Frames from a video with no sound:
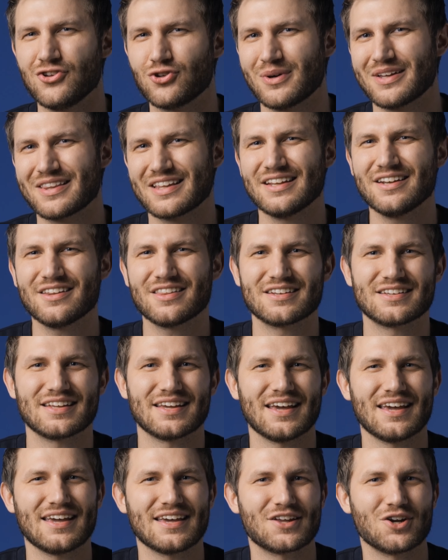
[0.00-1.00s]
So at the end of the
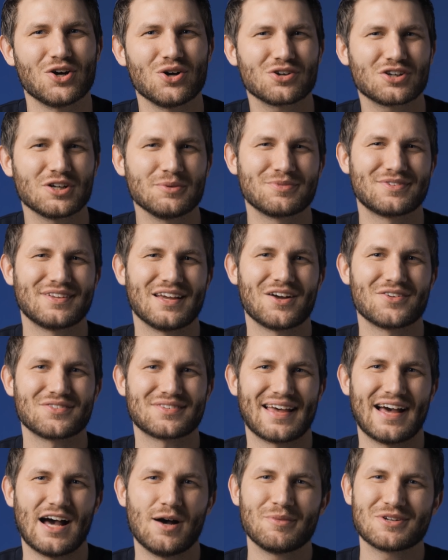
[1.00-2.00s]
day, it all comes down
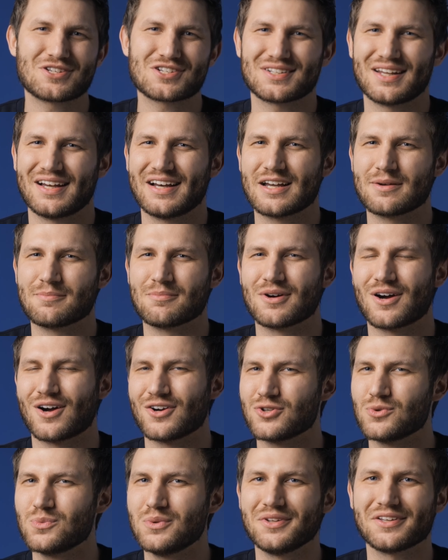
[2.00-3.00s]
to how much time are
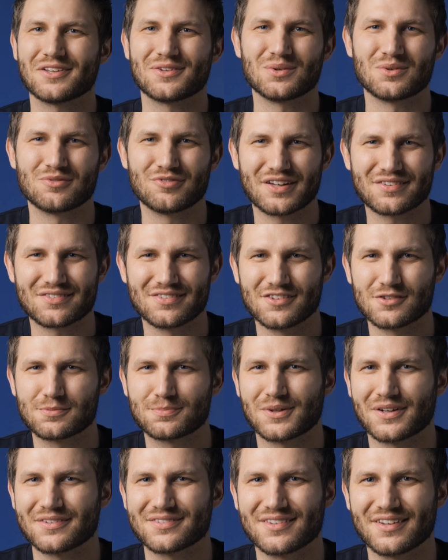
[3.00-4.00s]
you willing to invest in this
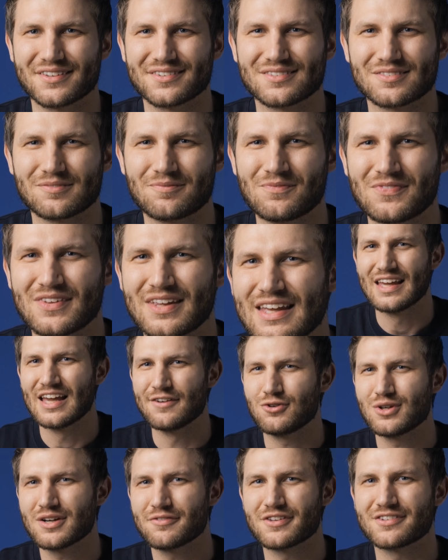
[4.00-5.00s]
process.
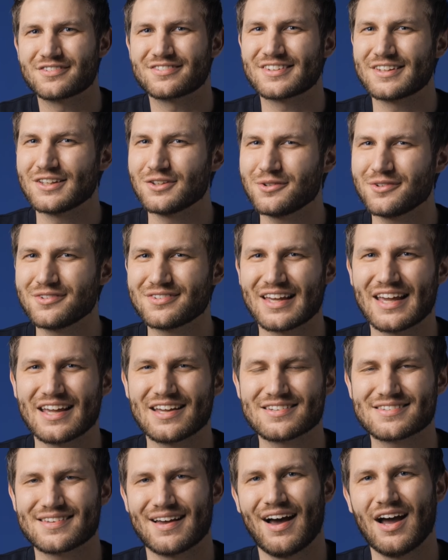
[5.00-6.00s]
If you have the skills
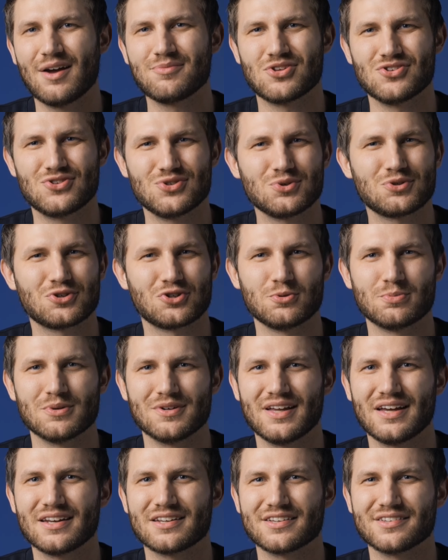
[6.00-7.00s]
and time to do
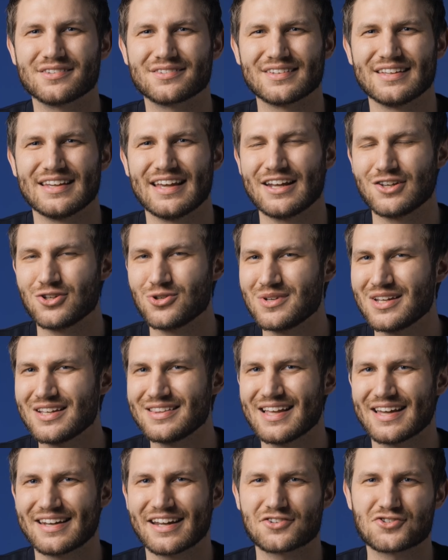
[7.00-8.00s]
Kubernetes, and you need
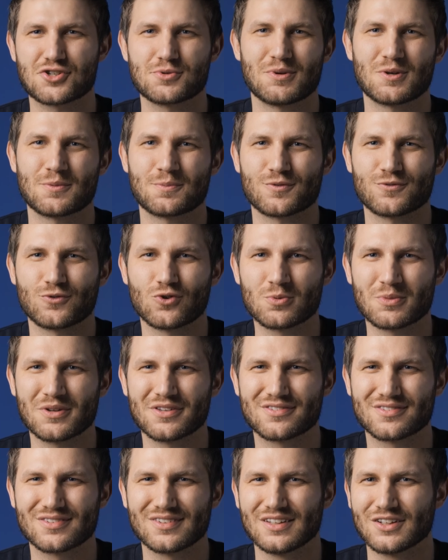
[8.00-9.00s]
that extra bit of
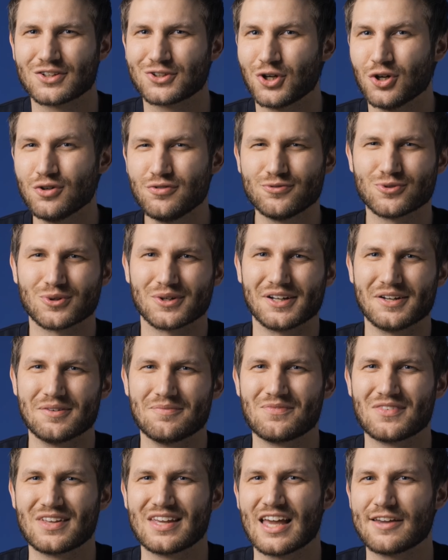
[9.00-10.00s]
performance, go for it.
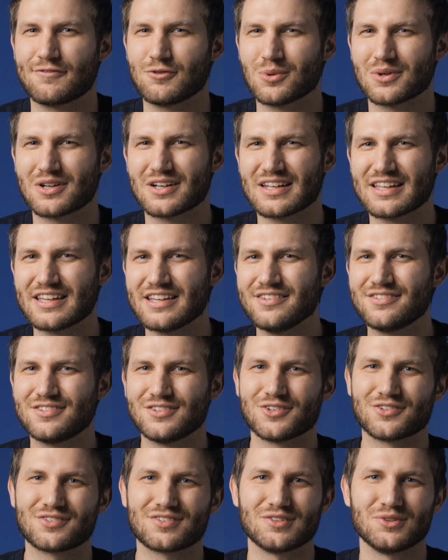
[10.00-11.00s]
If you want an
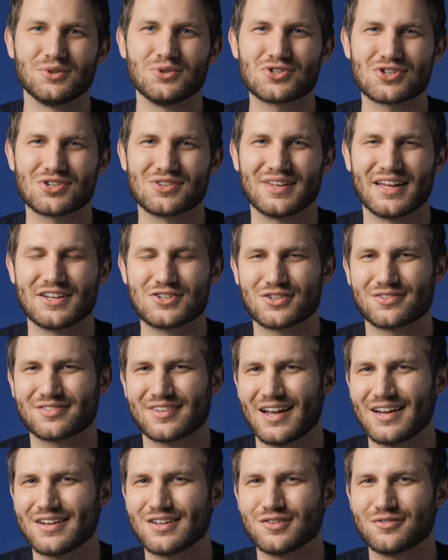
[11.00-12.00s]
easier solution that just
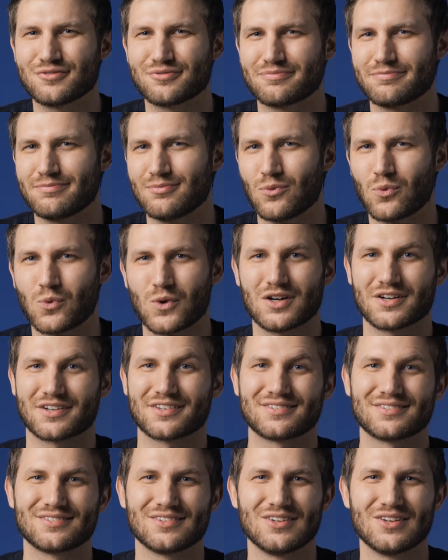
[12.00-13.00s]
kind of
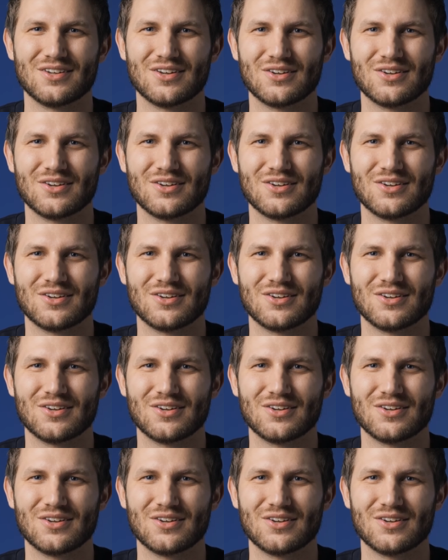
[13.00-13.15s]
works,